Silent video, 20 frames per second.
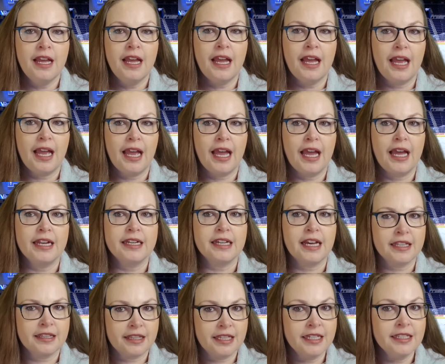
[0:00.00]
And
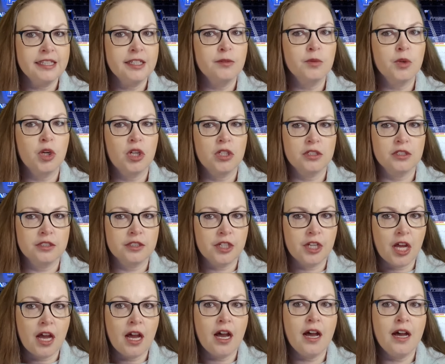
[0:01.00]
I think there were a
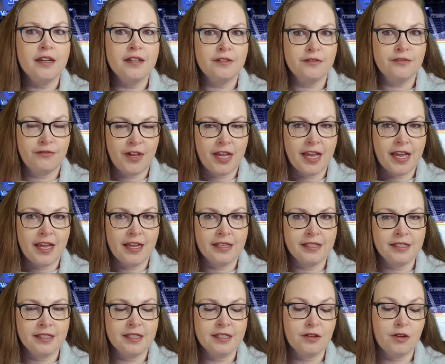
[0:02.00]
lot of
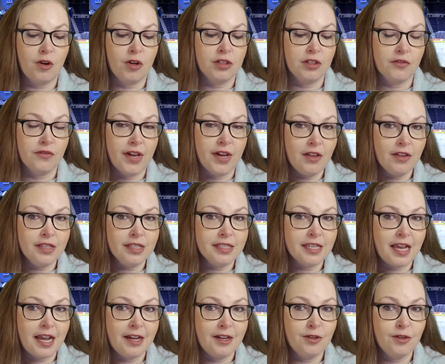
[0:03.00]
fans on Laval's
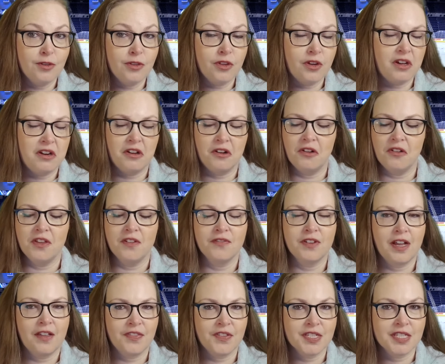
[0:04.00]
side who thought, oh, they've
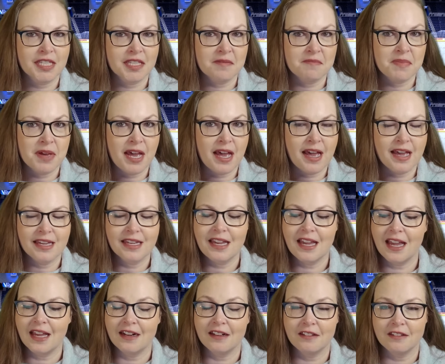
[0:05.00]
got this in the bag,
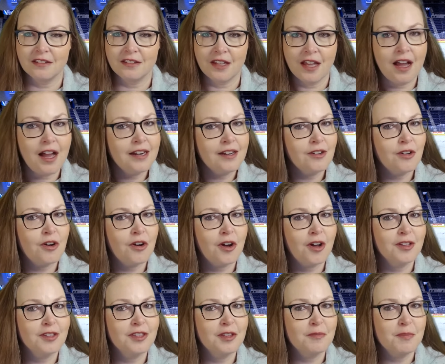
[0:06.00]
and a lot
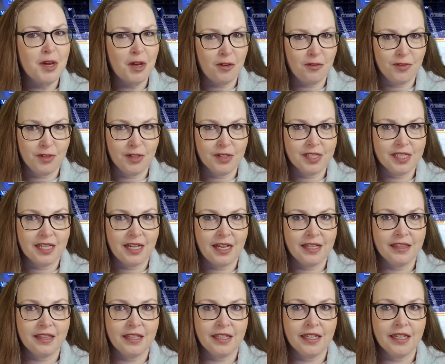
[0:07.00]
on the Belleville
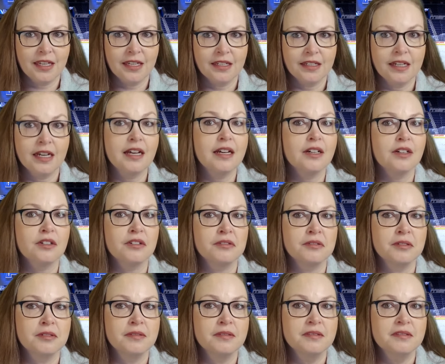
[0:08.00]
side thinking, uh oh,
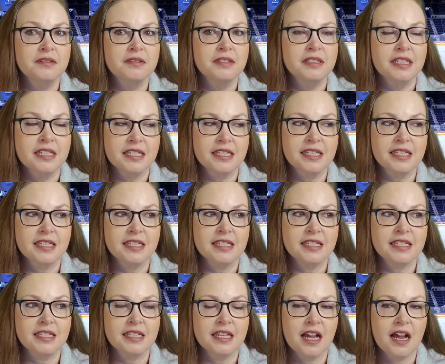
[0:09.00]
this
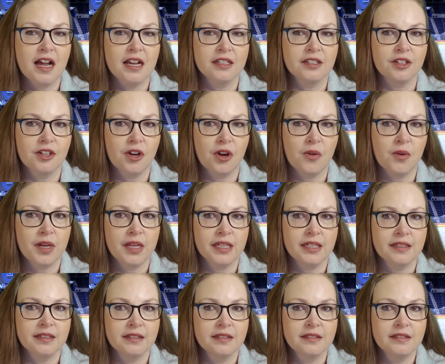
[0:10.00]
is not
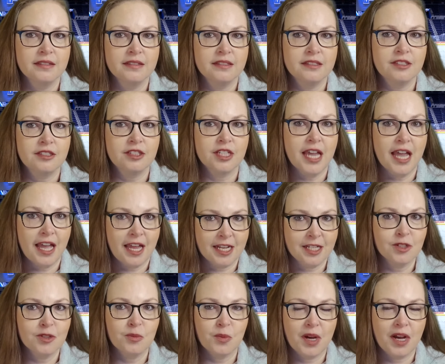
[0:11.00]
going to
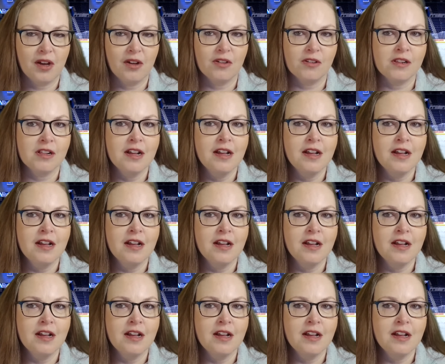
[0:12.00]
end well.